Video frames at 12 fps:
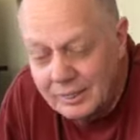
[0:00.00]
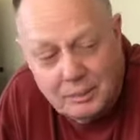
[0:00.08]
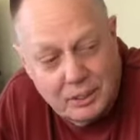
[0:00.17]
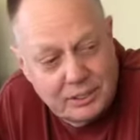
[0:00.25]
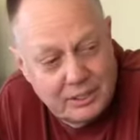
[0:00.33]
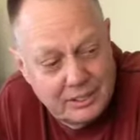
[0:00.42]

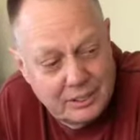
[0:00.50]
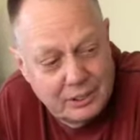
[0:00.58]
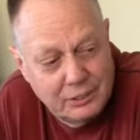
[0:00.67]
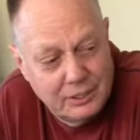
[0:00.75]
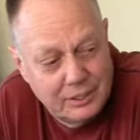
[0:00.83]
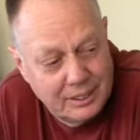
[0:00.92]
Almost
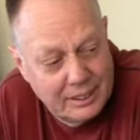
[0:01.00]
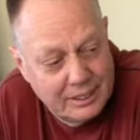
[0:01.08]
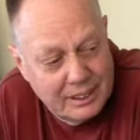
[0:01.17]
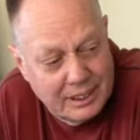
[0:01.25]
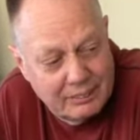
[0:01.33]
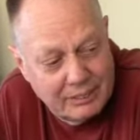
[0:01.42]

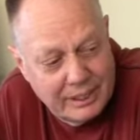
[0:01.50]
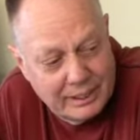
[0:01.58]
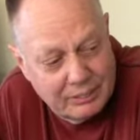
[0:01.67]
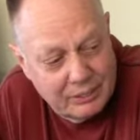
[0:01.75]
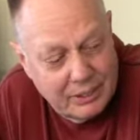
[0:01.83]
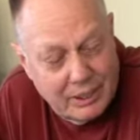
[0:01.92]

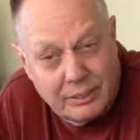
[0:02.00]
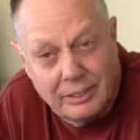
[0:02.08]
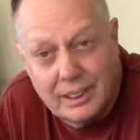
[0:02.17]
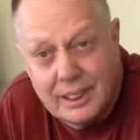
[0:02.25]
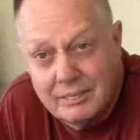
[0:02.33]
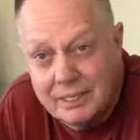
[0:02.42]
2.5 hour
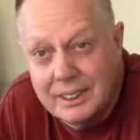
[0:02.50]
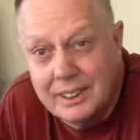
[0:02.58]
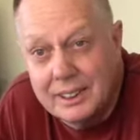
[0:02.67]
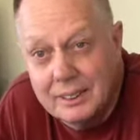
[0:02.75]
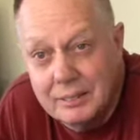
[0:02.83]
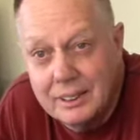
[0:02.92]
drive to get
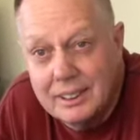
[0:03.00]
here.